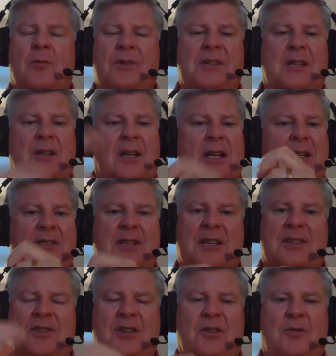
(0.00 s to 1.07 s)
We did a lot of
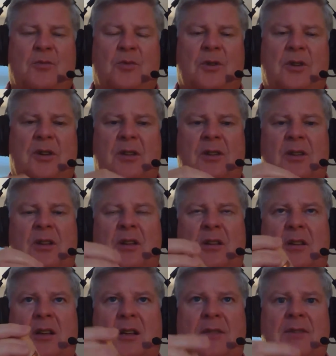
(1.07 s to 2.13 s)
testing with a
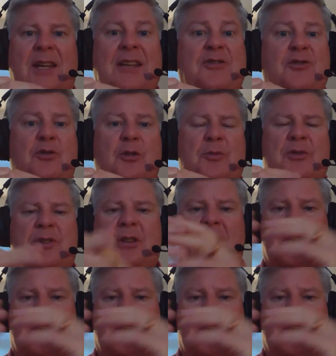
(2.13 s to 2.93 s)
lot of age groups,